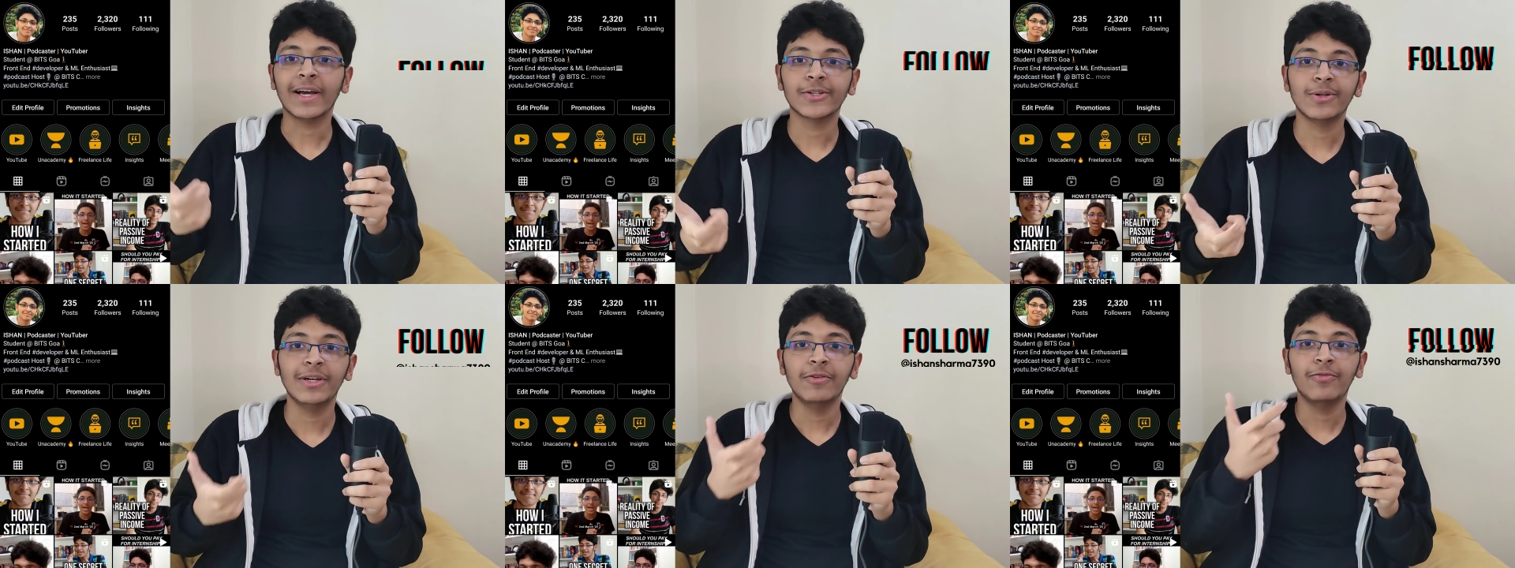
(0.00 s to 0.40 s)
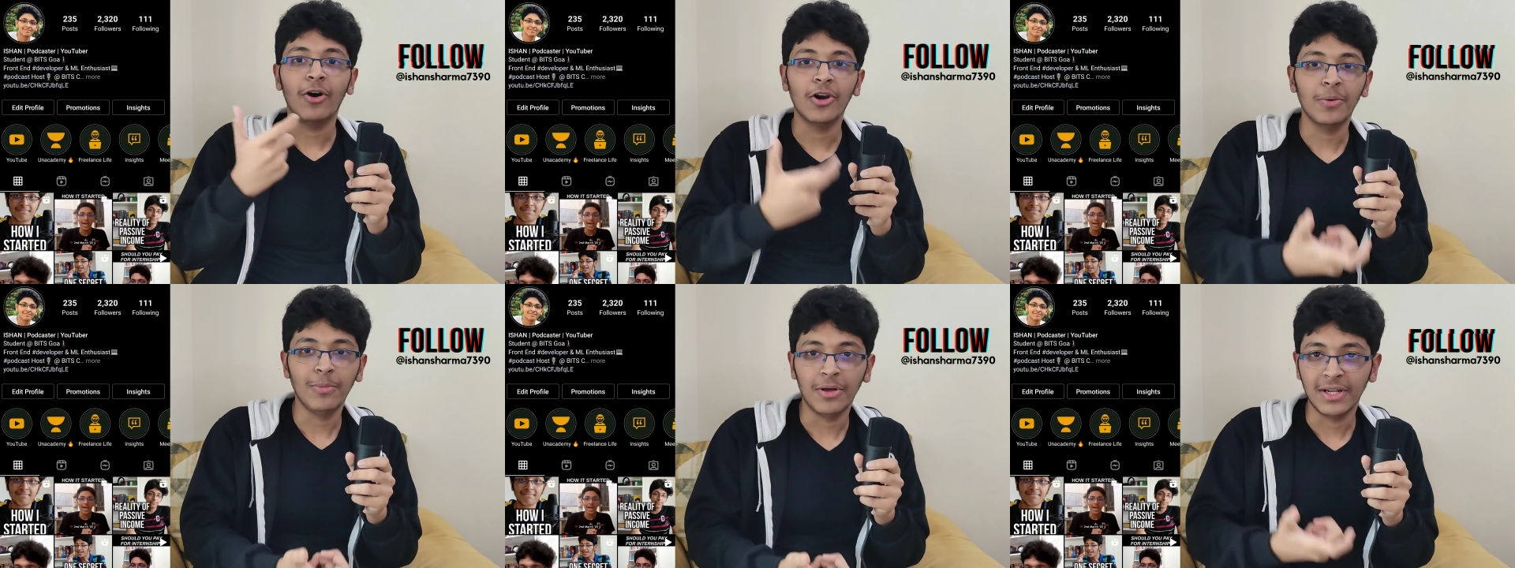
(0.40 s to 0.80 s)
actually
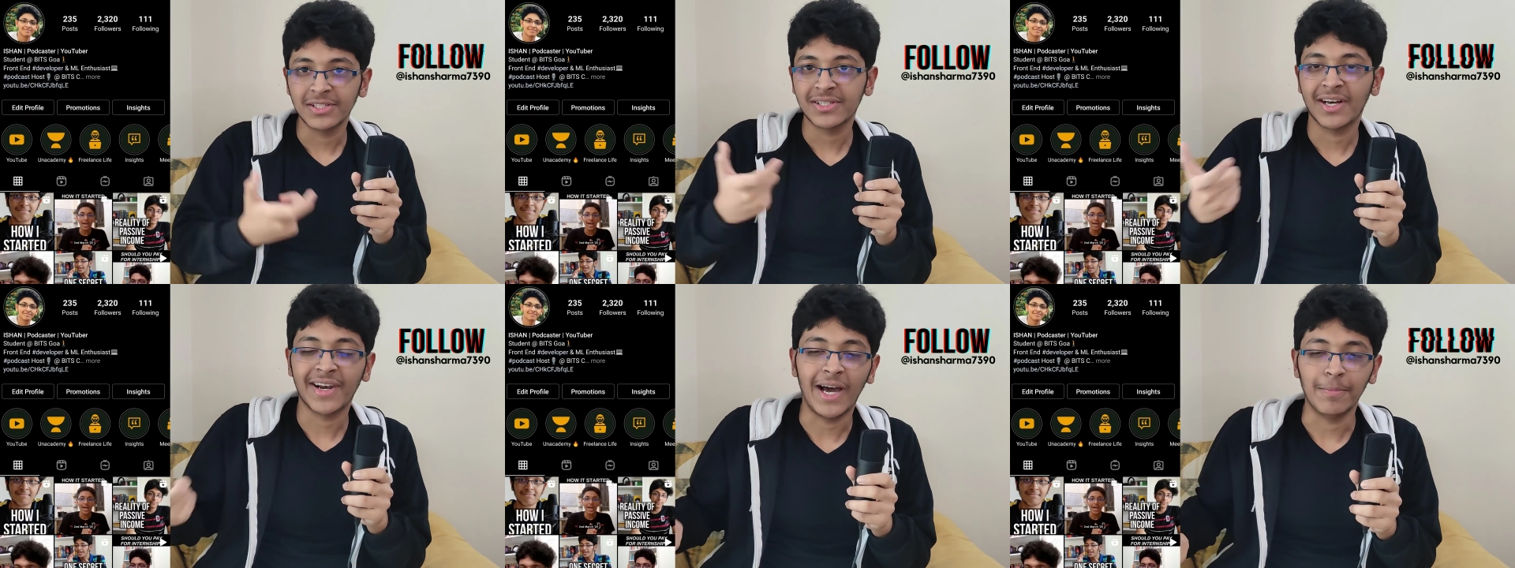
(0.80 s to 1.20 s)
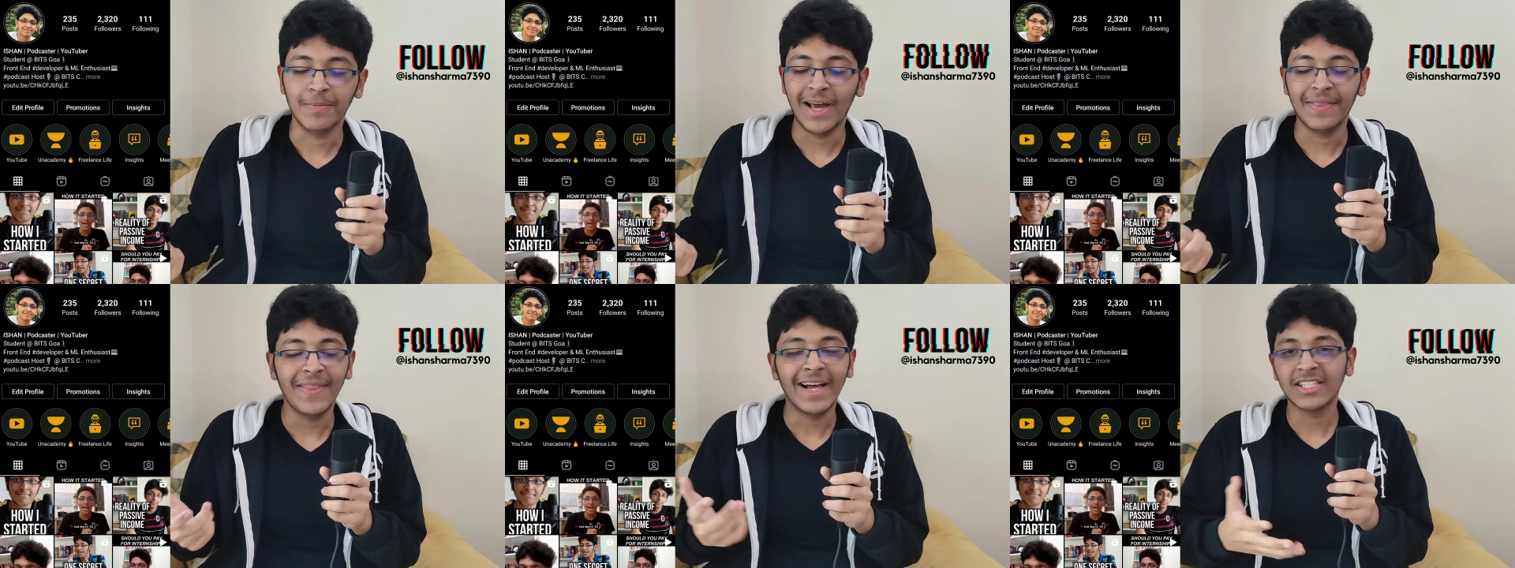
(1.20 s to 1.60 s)
follow me on
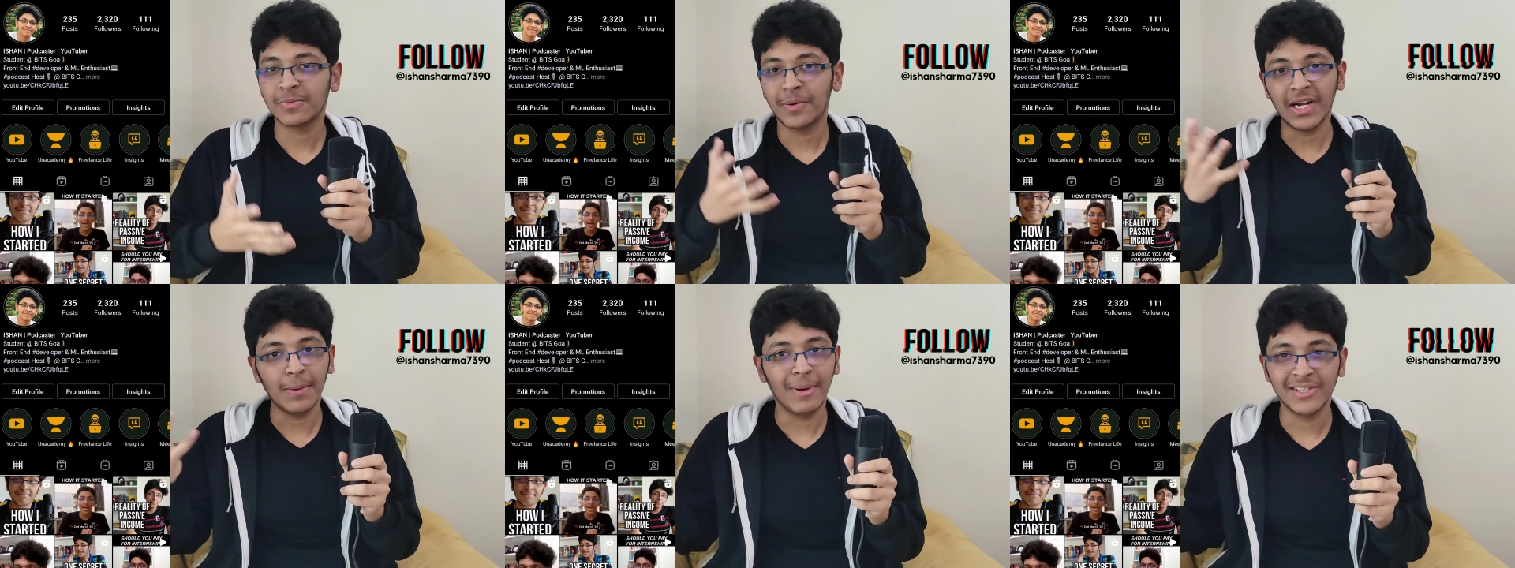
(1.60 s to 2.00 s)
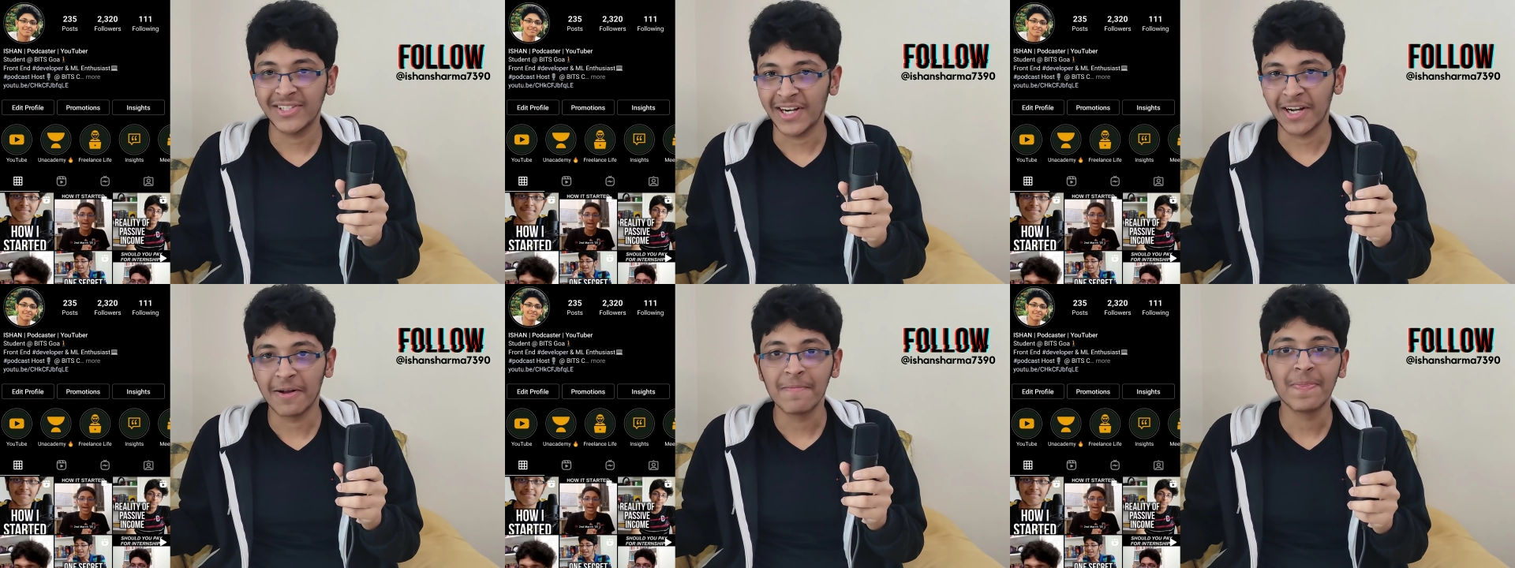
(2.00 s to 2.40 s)
instagram and that's pretty
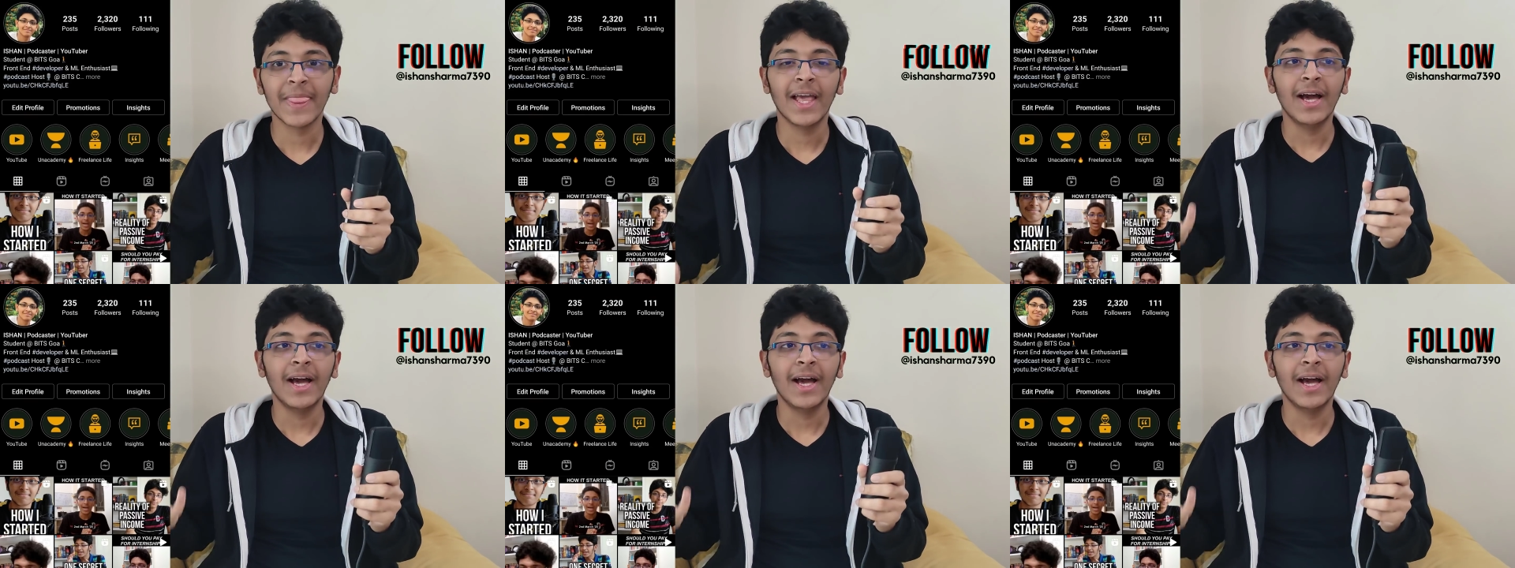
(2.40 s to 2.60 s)
much it